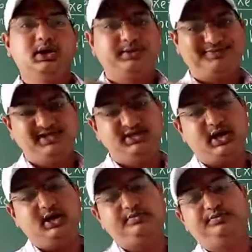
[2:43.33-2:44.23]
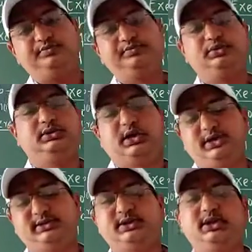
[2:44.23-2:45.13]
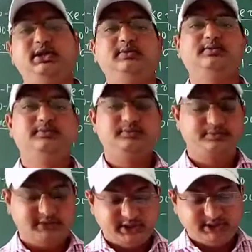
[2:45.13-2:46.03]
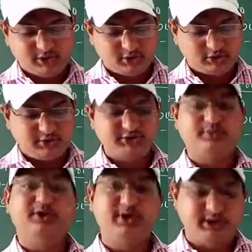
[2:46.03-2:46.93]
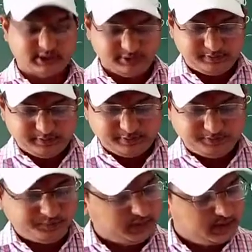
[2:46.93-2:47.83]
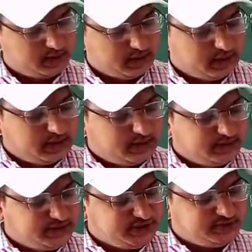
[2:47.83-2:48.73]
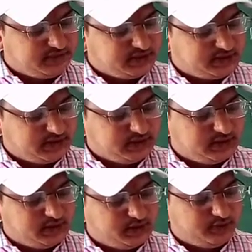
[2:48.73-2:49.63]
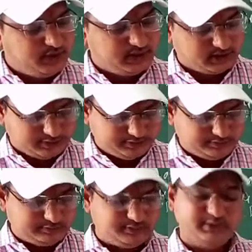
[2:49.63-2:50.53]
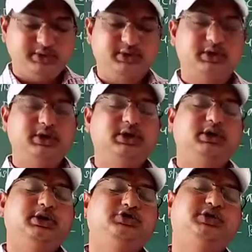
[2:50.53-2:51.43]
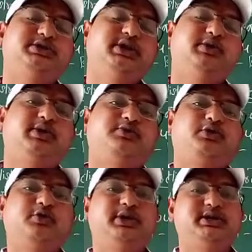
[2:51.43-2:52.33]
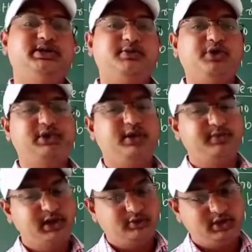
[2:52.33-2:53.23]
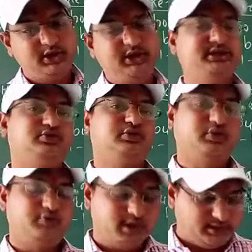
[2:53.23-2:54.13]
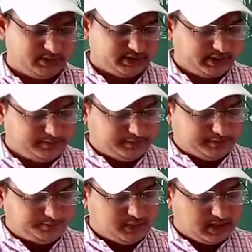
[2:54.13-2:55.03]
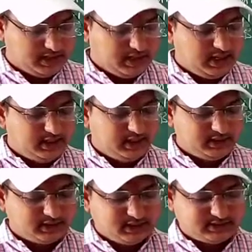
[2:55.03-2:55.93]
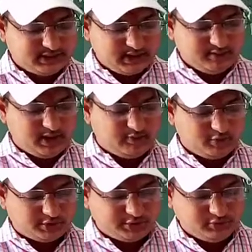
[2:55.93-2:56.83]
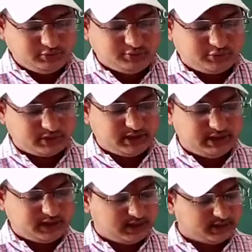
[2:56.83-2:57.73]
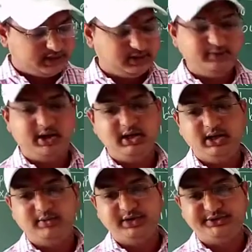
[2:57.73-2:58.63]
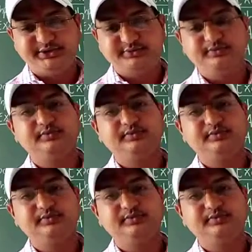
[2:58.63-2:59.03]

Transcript: Punjab, Rajasthan, that is the northwest of our country. This is mentioned in the Rig Veda. Students, there were 4 Vedas, among them Rig Veda is one among them. Later the same name was used for the entire country. My name is.